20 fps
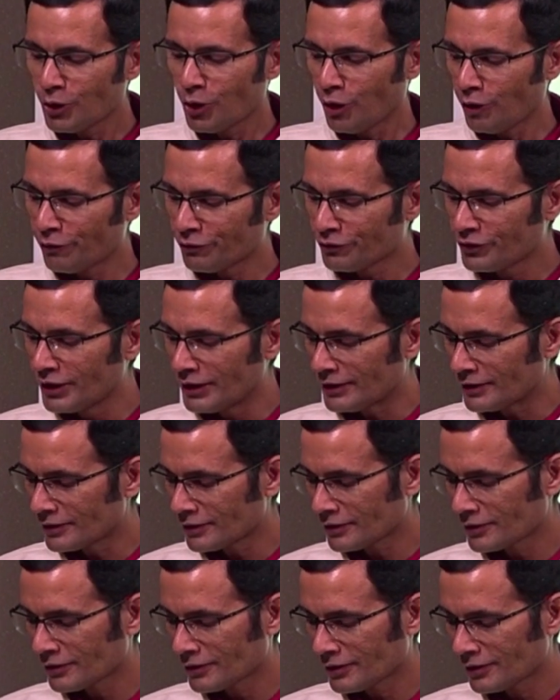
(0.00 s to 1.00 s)
of
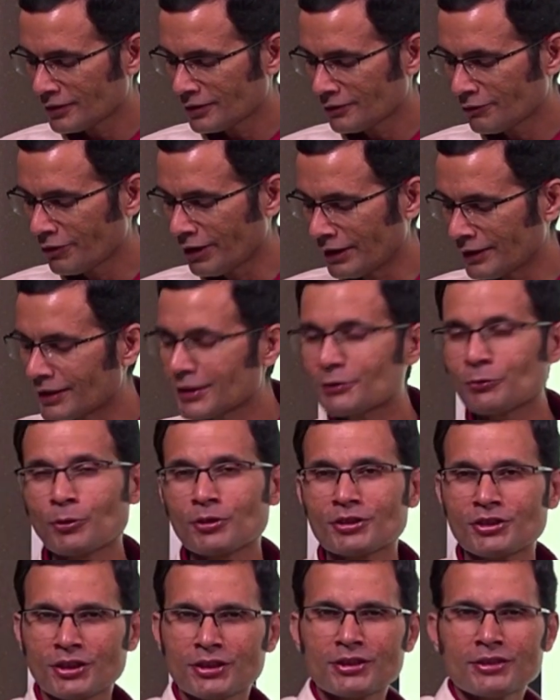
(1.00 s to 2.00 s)
this? Well, this
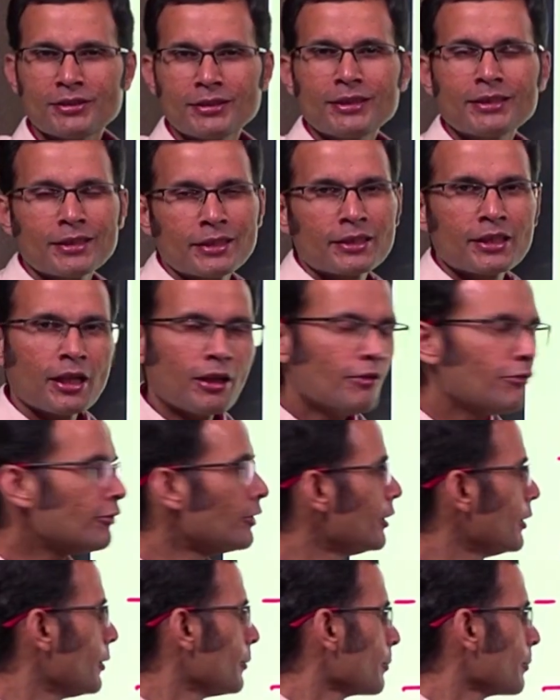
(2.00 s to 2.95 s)
was just a little tough.